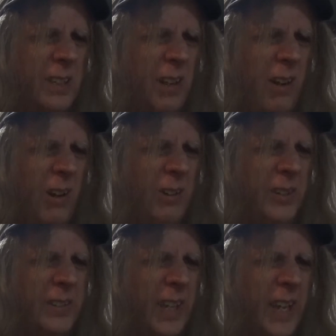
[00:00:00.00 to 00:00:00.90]
called
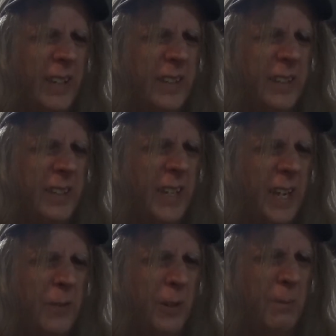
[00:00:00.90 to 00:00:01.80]
that they didn't
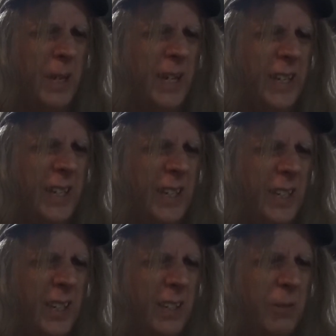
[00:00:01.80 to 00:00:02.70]
have their money
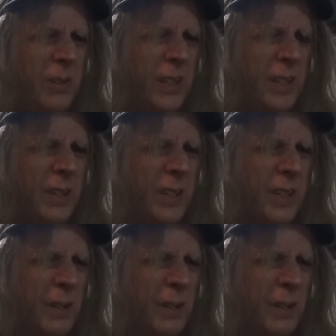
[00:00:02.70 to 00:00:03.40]
for the